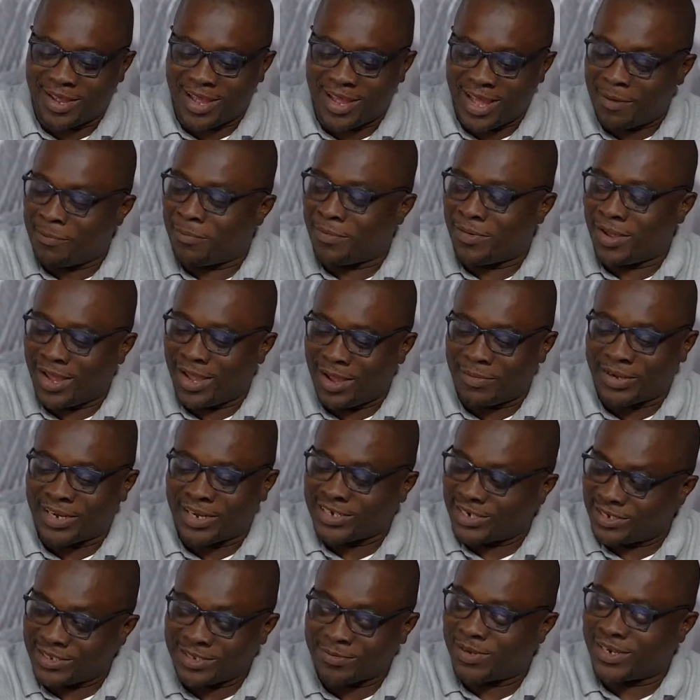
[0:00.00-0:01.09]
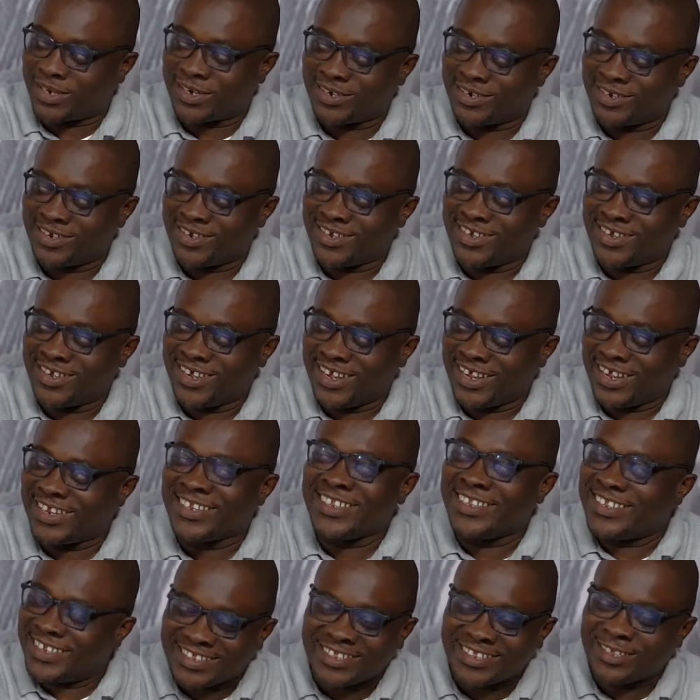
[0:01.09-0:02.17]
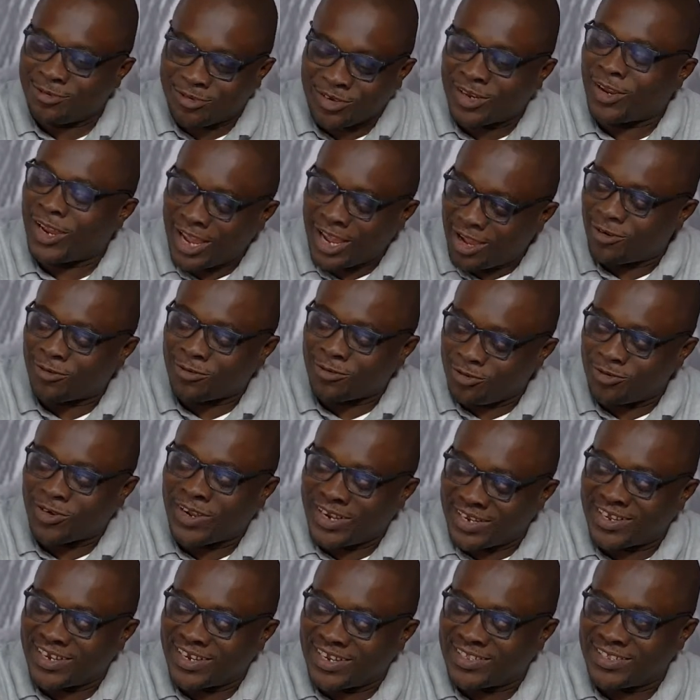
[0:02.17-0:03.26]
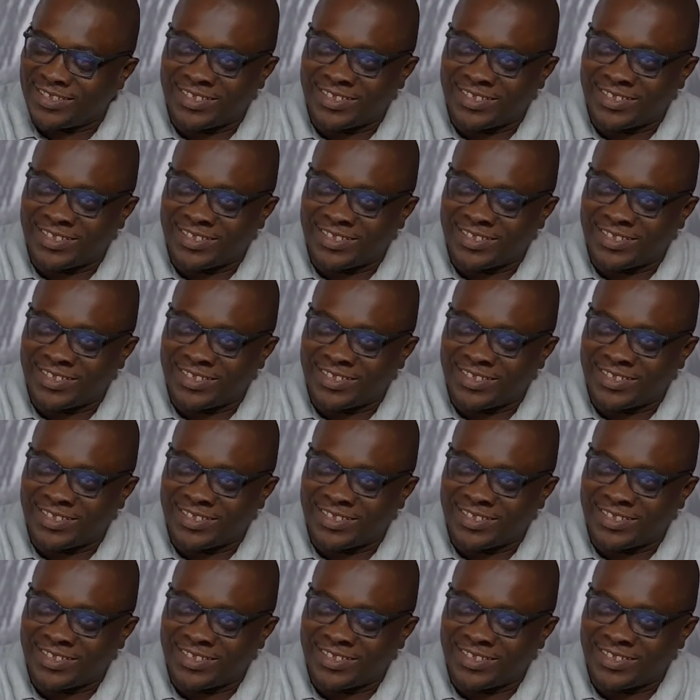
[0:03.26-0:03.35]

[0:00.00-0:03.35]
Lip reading: an Ashanti man. And this is not how you handle it.